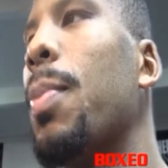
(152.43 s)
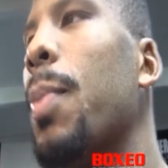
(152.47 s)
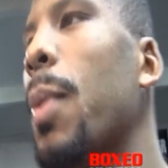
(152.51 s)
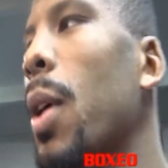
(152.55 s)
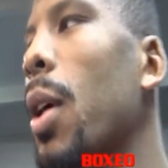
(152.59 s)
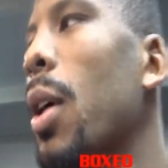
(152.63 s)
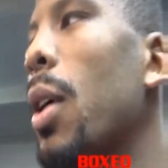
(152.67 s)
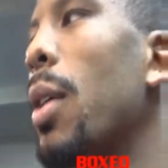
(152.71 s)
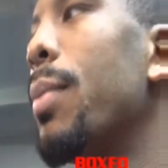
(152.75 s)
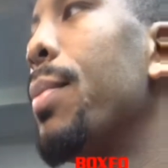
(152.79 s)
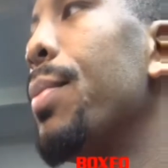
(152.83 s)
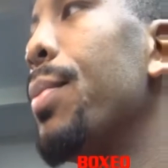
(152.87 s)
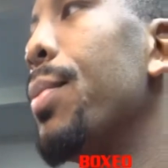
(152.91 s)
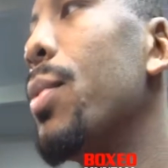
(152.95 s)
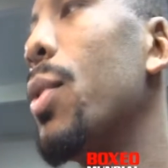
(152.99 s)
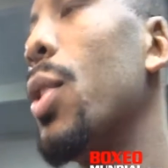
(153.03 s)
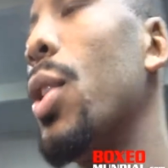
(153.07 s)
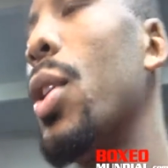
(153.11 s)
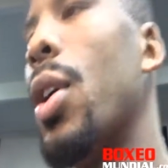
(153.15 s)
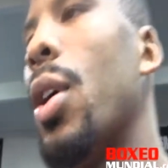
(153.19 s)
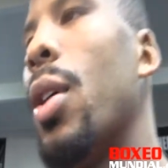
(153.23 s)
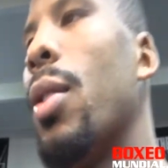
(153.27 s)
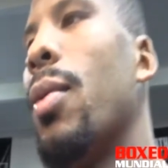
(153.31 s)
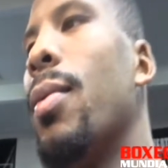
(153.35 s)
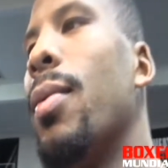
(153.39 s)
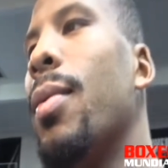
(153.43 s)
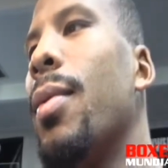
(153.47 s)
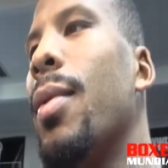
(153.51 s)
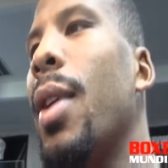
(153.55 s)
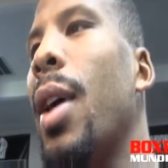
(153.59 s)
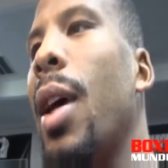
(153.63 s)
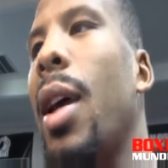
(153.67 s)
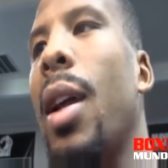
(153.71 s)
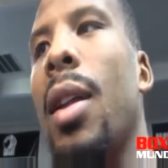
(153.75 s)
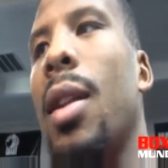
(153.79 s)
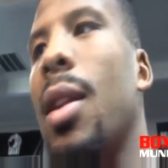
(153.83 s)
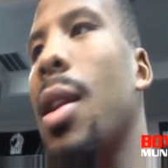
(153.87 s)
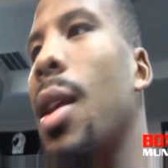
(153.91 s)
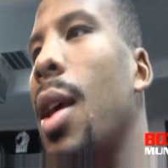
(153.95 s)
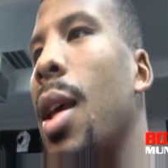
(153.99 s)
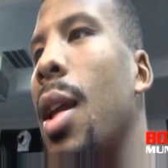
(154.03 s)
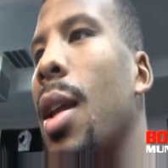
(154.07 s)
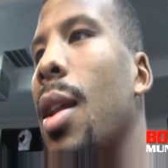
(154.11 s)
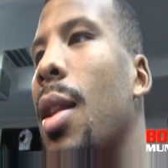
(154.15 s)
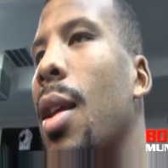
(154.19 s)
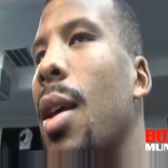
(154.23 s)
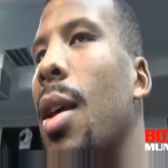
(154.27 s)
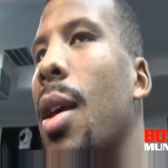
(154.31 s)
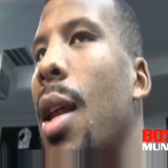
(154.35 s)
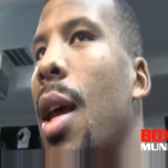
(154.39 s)
But, you know,
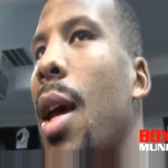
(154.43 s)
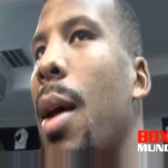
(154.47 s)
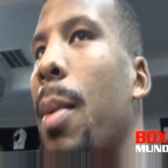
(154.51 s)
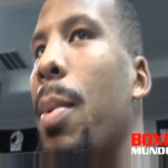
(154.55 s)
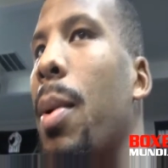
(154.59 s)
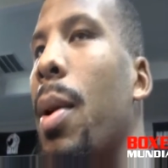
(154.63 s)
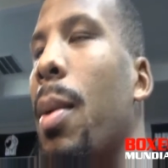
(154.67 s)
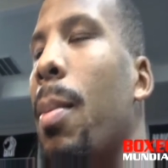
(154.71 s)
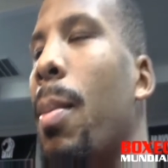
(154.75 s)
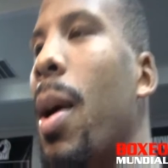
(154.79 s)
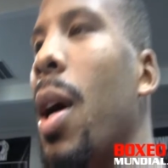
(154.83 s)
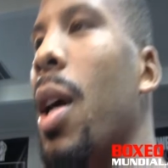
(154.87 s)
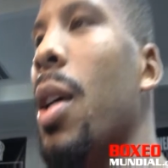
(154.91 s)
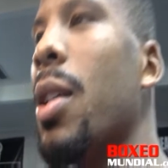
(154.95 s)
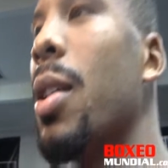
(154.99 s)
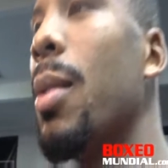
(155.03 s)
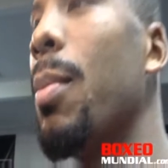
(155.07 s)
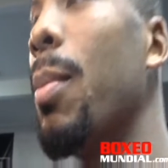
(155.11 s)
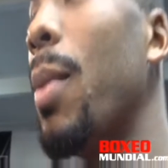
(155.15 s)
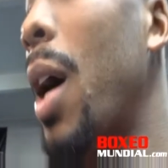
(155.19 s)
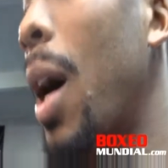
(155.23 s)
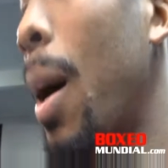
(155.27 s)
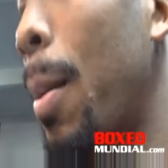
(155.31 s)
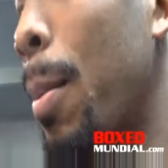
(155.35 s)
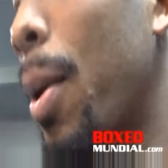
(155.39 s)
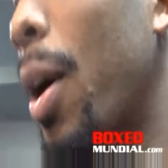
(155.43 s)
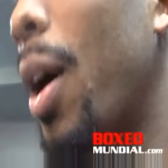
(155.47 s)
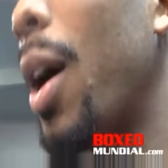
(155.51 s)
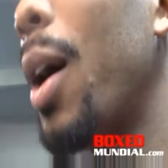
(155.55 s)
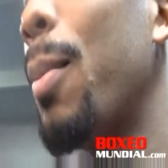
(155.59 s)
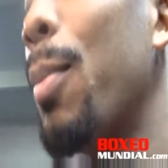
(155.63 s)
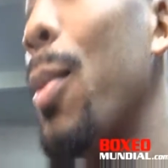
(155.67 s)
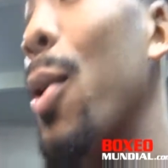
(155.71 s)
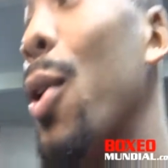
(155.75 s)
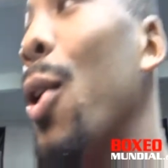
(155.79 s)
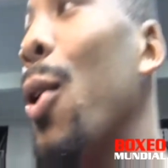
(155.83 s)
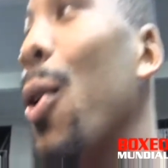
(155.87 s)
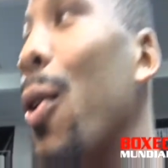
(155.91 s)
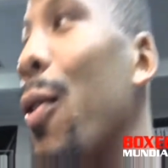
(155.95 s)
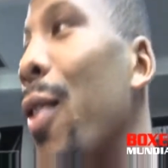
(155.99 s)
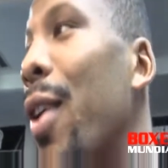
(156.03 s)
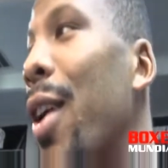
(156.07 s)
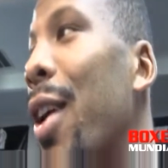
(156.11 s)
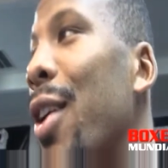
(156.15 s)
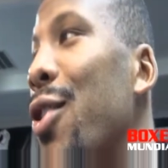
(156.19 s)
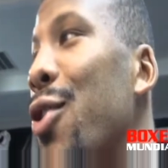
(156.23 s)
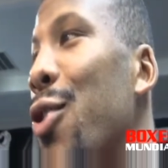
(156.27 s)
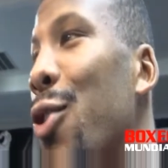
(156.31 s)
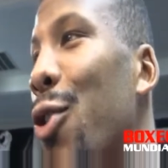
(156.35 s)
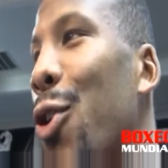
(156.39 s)
anything can happen in boxing. But I'm going to go over
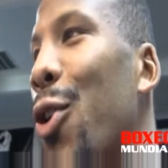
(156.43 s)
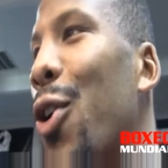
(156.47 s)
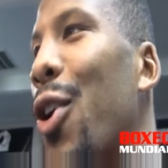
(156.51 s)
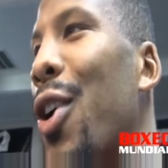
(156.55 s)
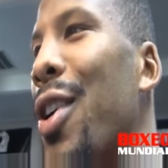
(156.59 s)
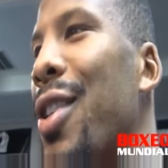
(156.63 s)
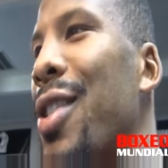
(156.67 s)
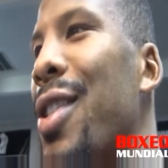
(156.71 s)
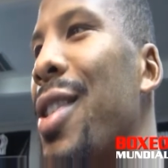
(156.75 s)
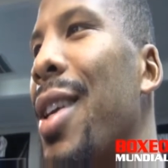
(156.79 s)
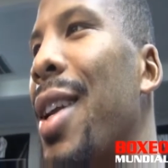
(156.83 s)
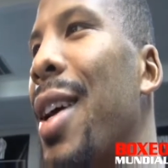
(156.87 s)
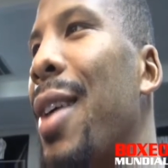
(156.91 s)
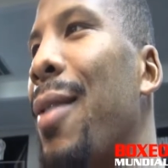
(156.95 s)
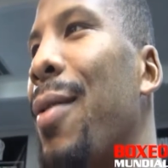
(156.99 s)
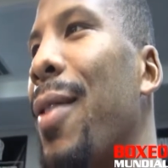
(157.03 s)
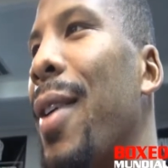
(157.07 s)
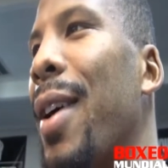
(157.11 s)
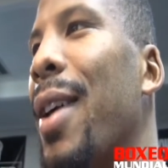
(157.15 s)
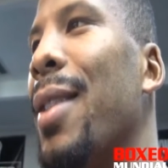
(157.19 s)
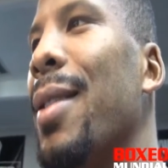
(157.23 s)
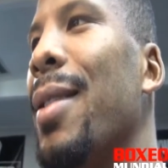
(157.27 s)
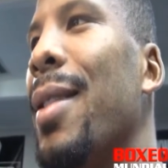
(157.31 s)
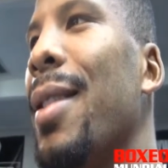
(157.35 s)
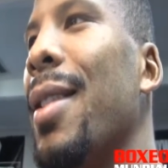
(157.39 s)
there to New York and see that fight.